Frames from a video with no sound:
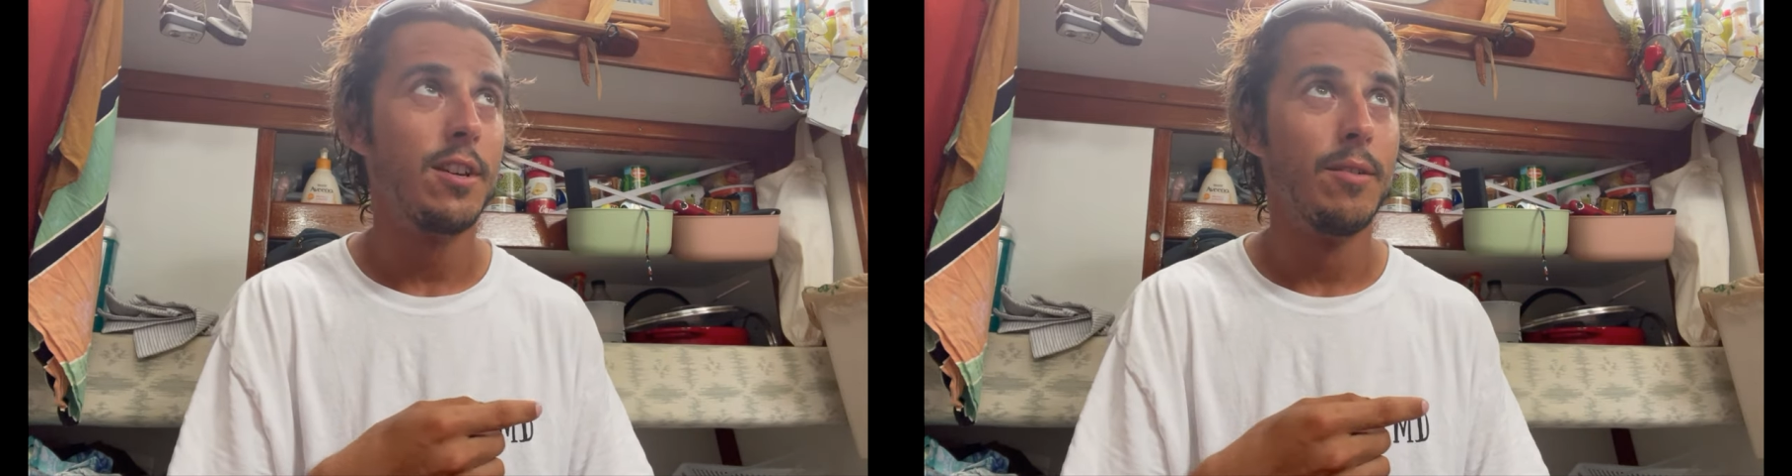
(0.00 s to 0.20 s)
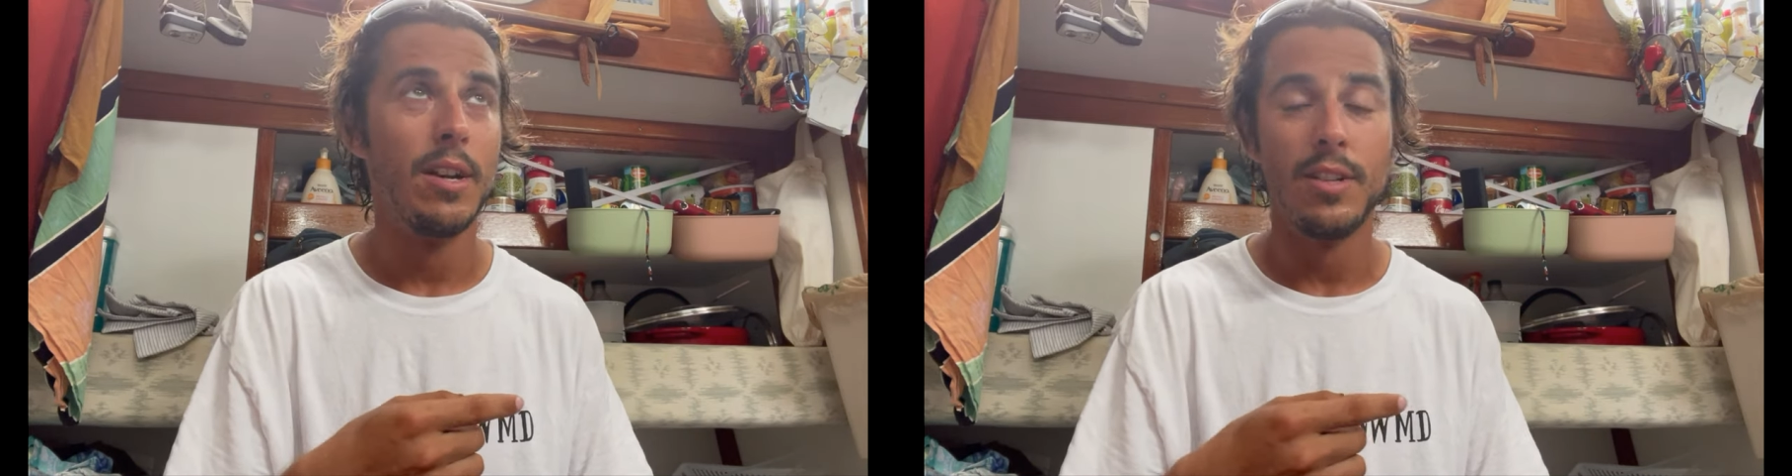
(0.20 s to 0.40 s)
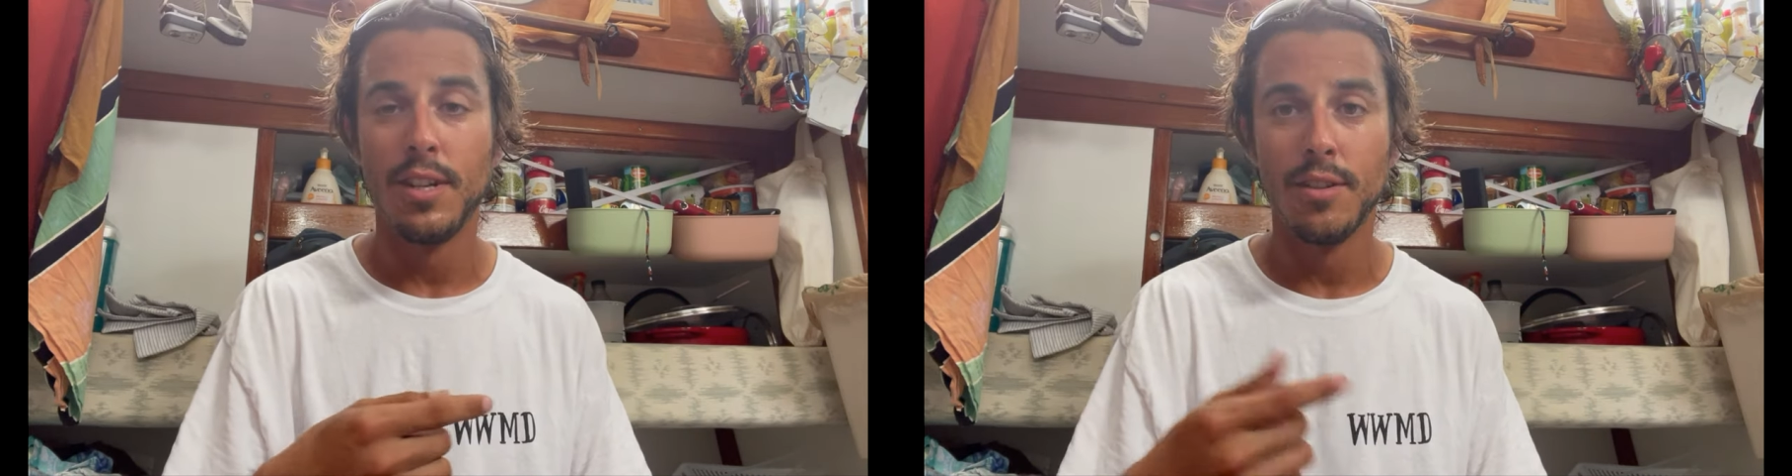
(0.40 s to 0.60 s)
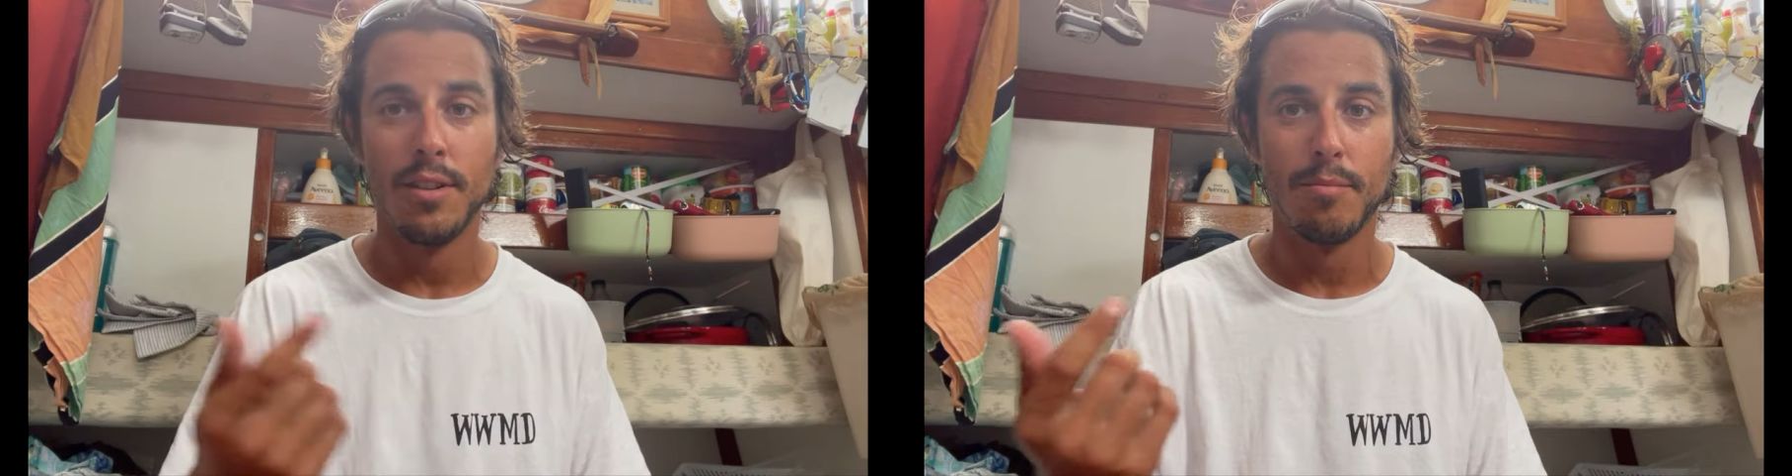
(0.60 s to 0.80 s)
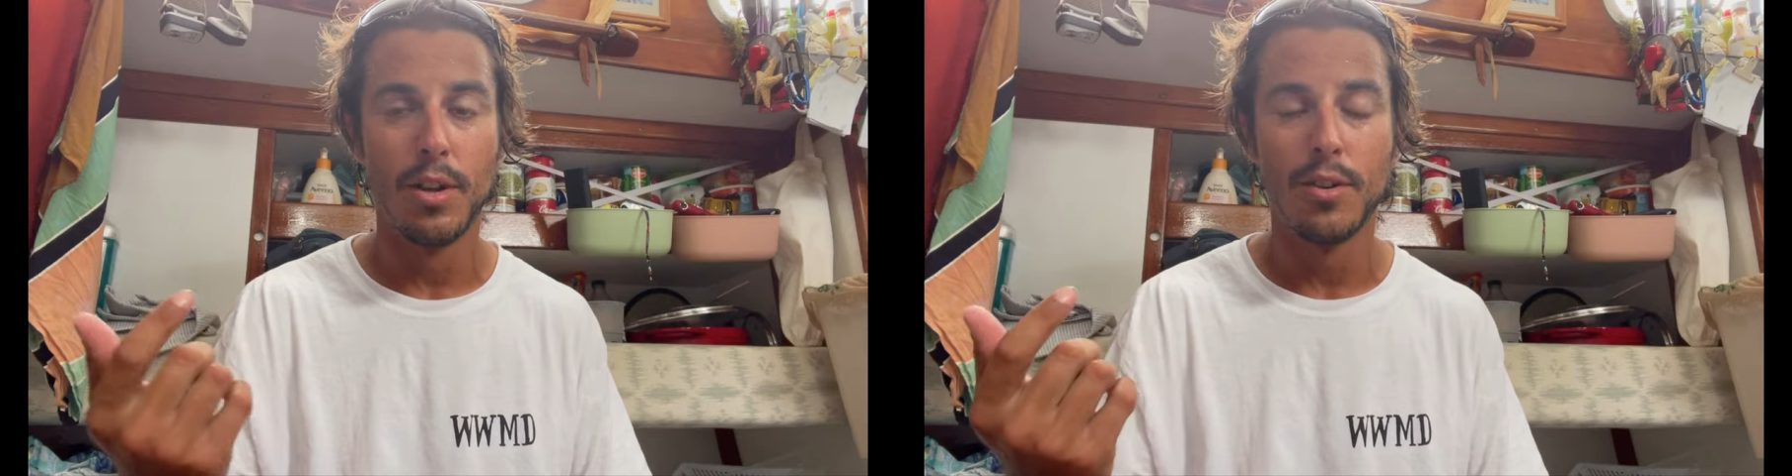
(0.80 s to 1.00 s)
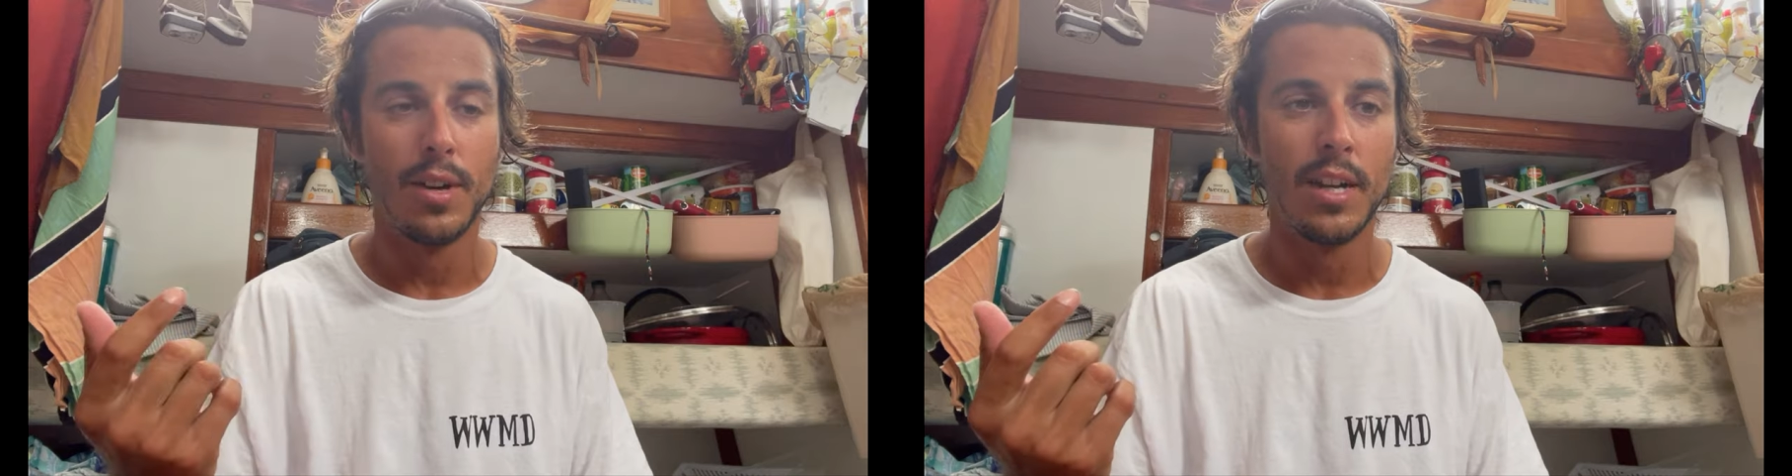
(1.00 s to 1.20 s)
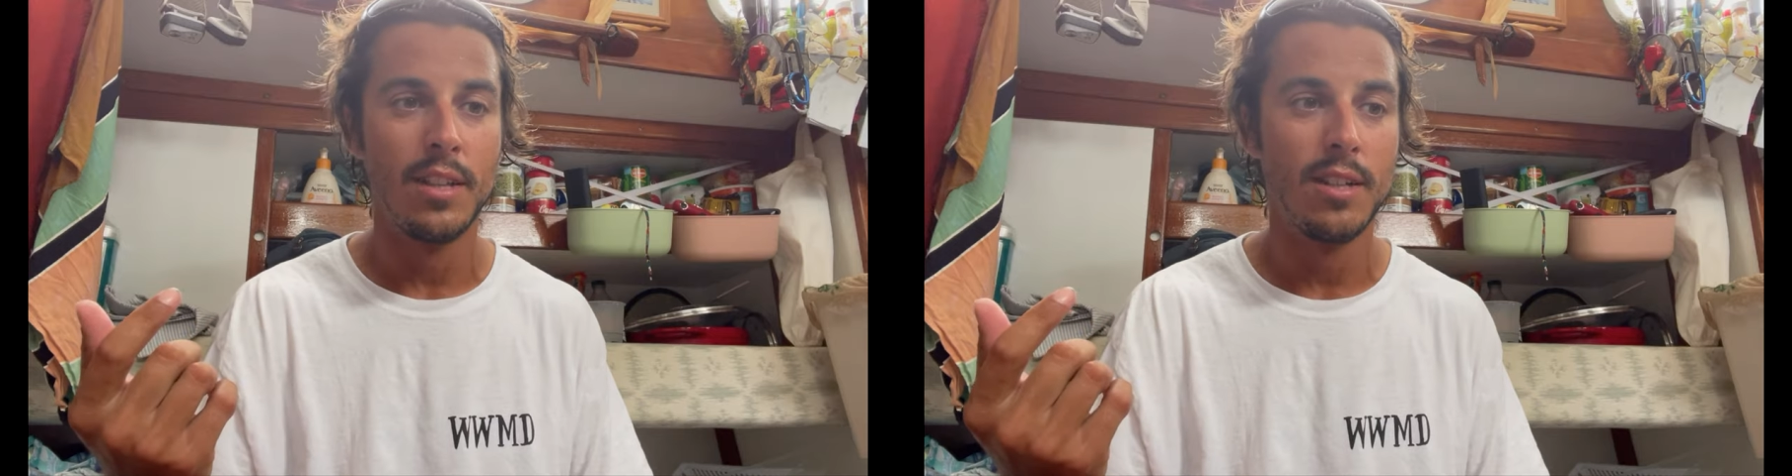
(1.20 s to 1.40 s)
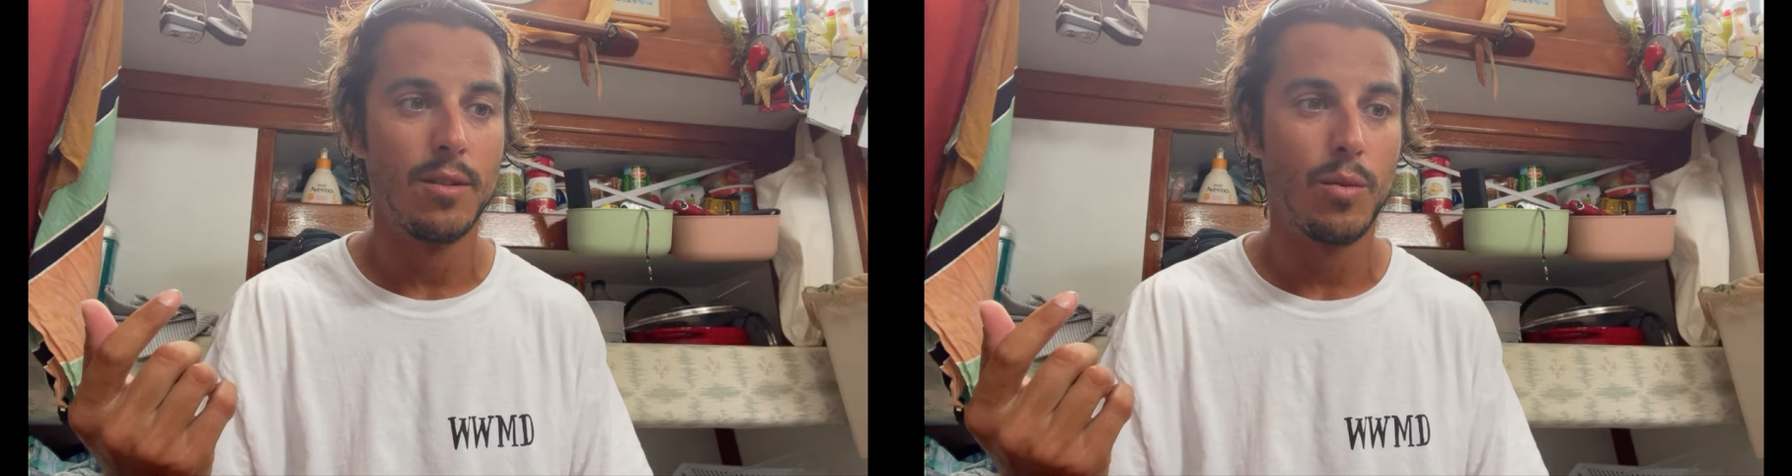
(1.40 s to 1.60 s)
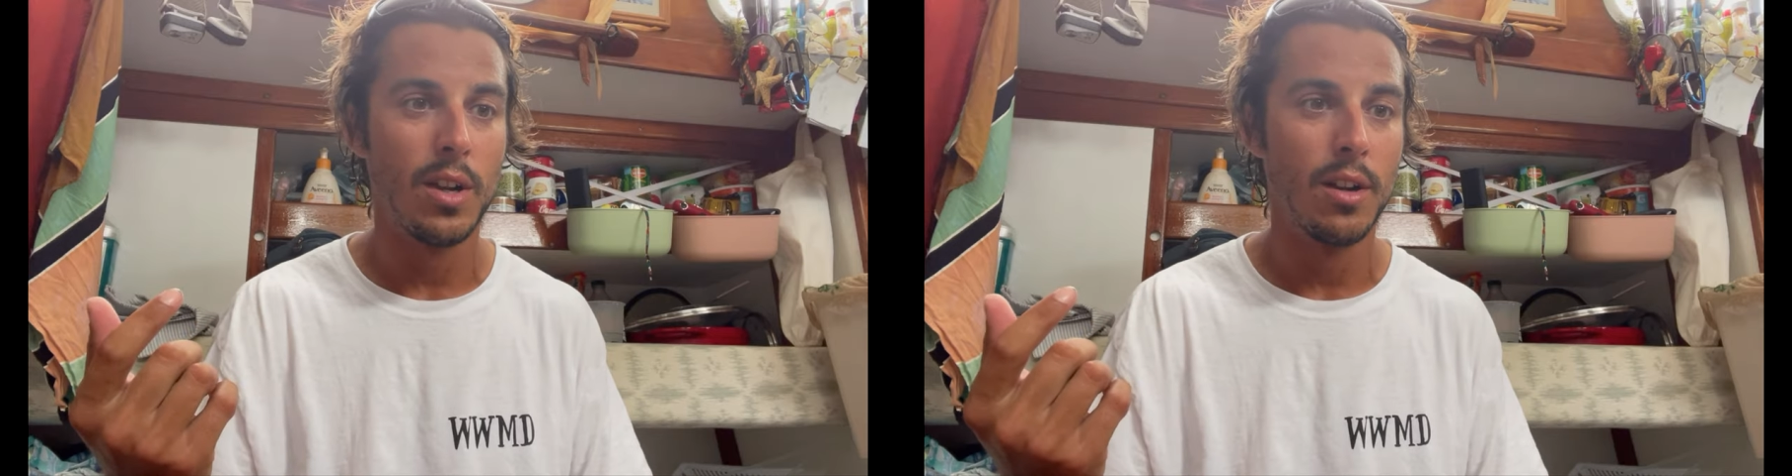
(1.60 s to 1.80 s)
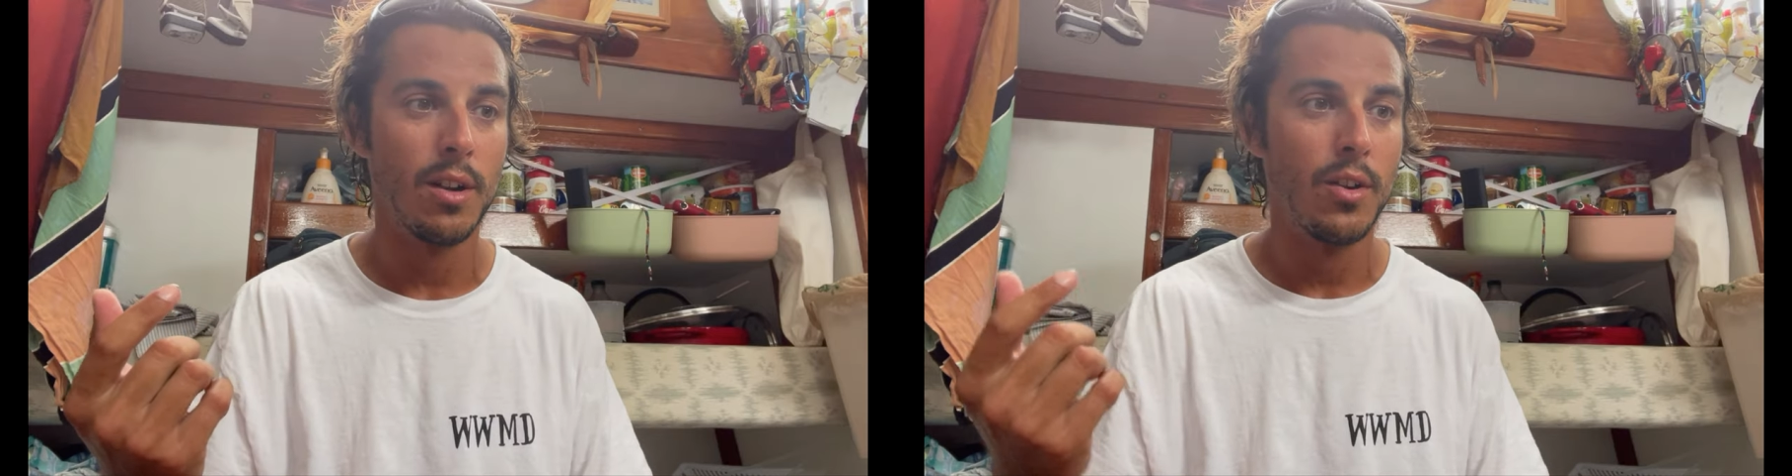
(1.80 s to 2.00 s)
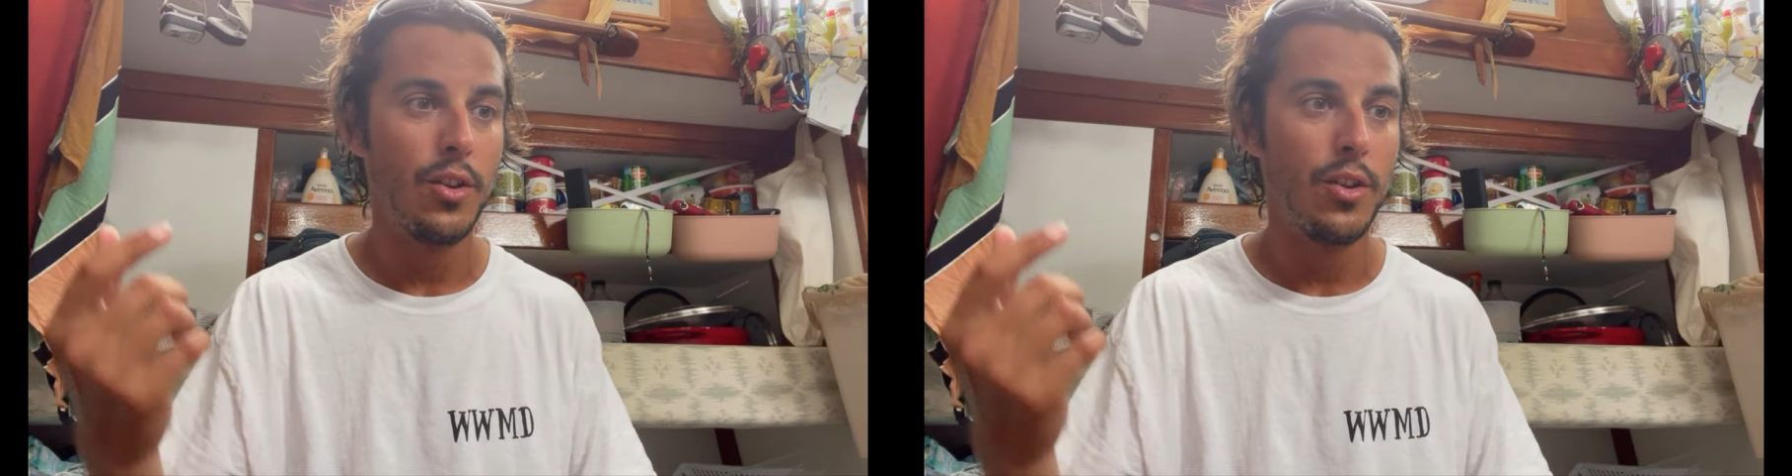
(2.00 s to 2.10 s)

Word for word: around here in Marco Island where